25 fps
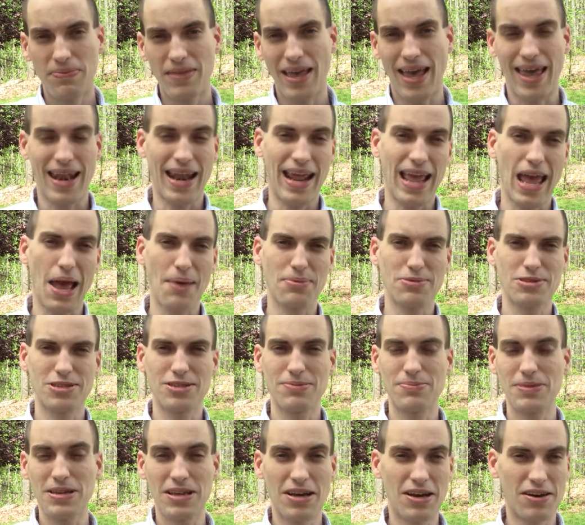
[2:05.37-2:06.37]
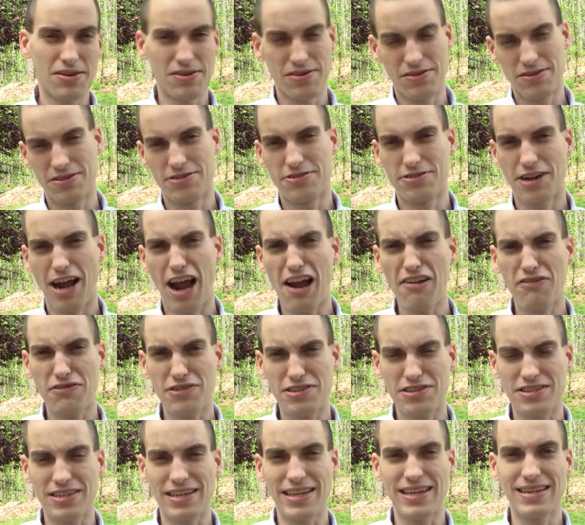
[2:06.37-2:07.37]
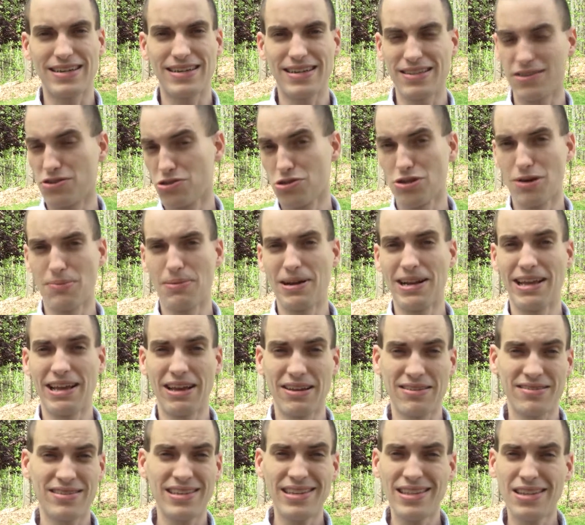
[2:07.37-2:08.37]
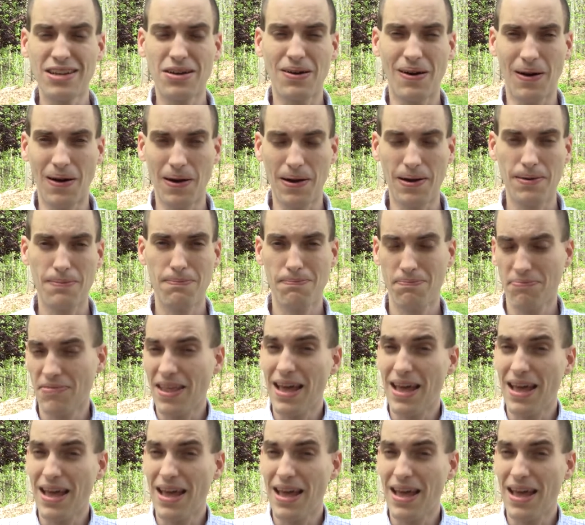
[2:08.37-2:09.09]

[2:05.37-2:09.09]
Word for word: and it happens to be under the driver's seat and there's nobody else in the car,